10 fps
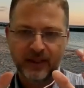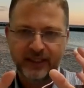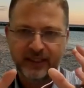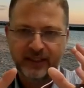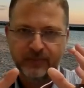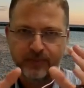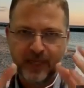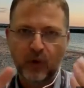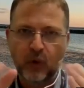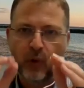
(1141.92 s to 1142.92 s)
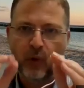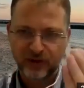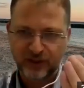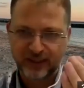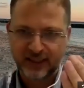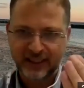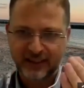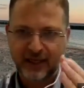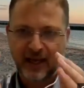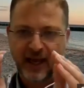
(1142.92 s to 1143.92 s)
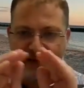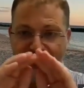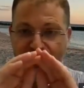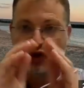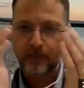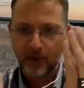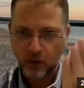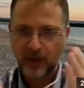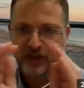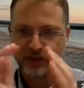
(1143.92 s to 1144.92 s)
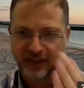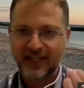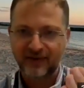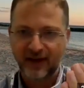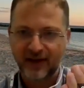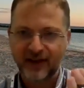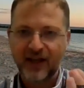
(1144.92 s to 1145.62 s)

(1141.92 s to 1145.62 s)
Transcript: these people with Wilson disease have this copper accumulation in the liver,